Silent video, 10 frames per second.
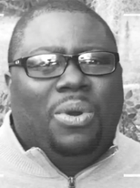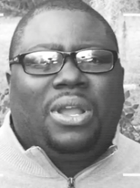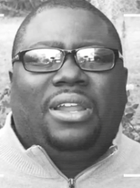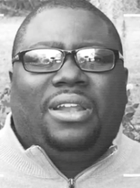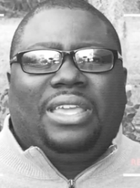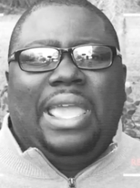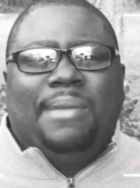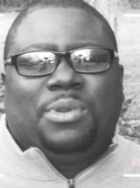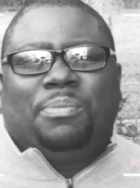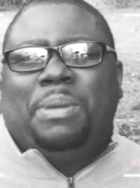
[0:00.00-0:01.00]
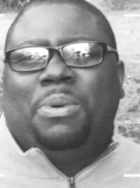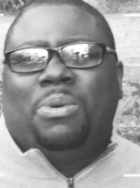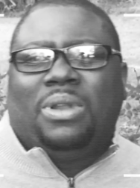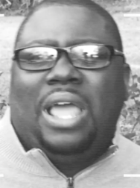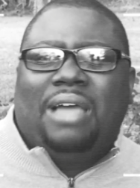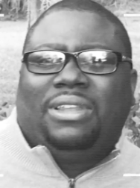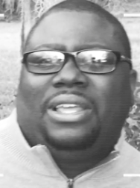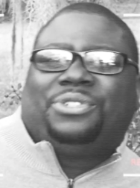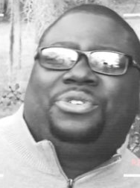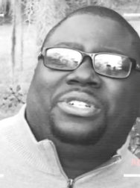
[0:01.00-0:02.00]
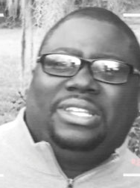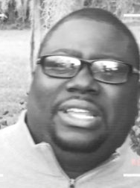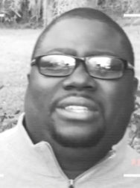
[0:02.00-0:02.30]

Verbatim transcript: what good are the games when people won't have electricity?